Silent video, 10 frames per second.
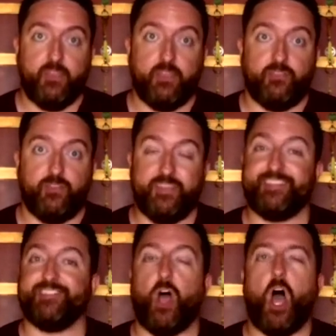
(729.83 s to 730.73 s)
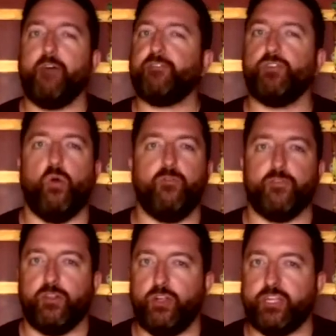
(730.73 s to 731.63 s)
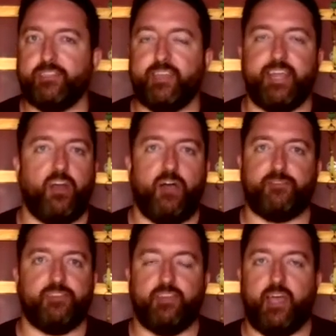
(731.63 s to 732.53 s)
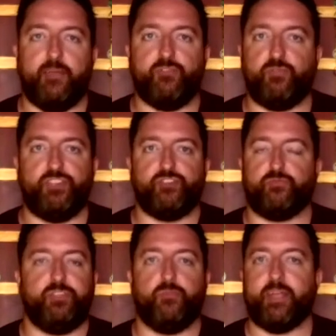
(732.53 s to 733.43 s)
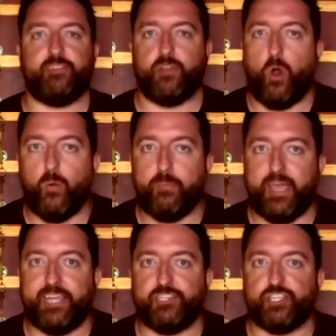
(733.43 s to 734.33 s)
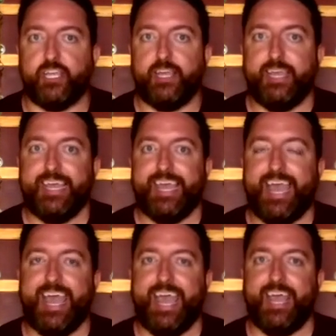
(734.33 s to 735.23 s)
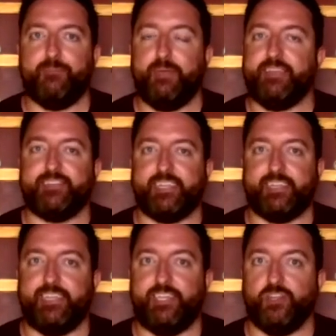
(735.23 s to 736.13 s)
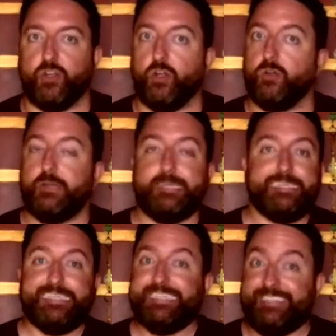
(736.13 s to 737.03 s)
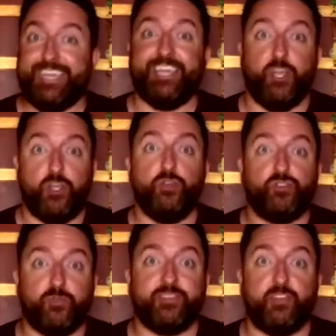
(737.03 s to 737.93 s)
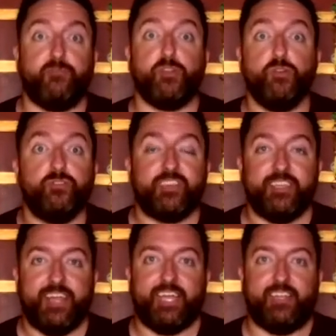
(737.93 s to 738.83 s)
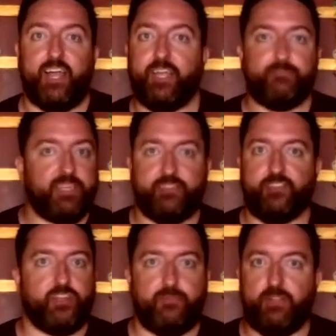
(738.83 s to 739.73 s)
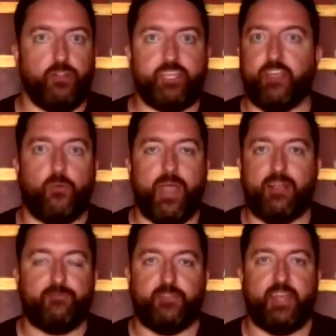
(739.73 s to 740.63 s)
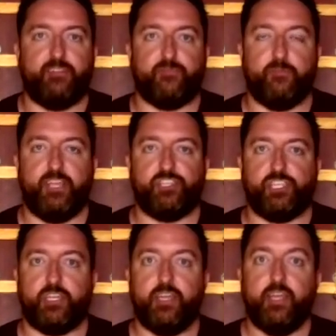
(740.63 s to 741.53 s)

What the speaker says: So this is often overlooked, and oftentimes we just redirect to the home page, and basically you're taking a huge risk of losing that client because they're going to be looking around for that information